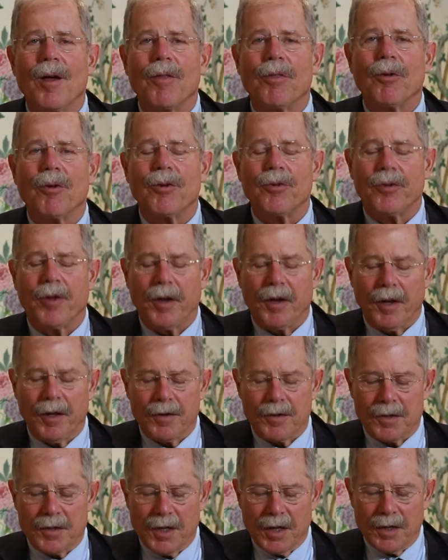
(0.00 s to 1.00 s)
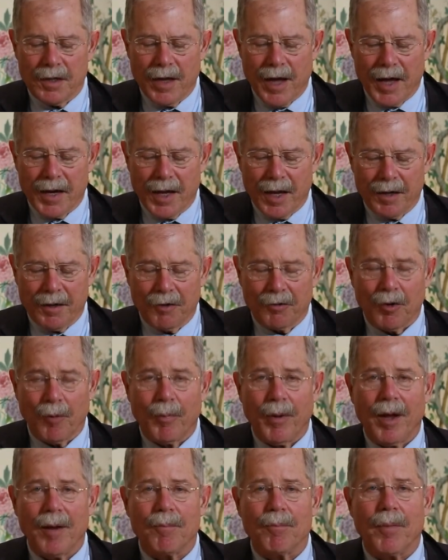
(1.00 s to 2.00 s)
Those cities did not
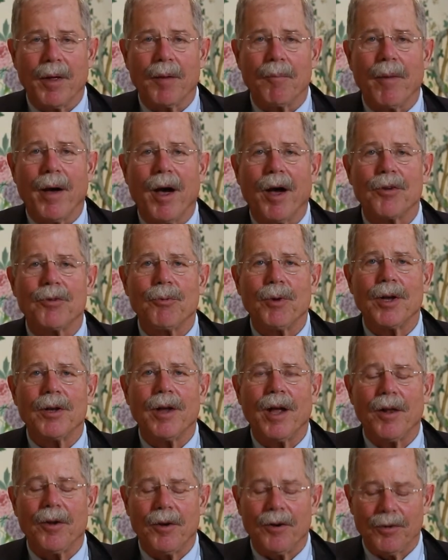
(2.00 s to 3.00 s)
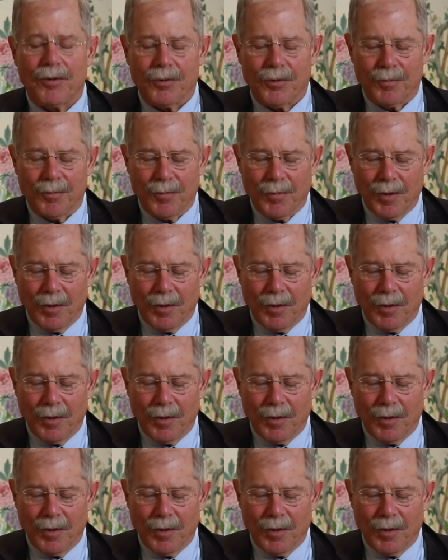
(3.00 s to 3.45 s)
anticipate big box retailers.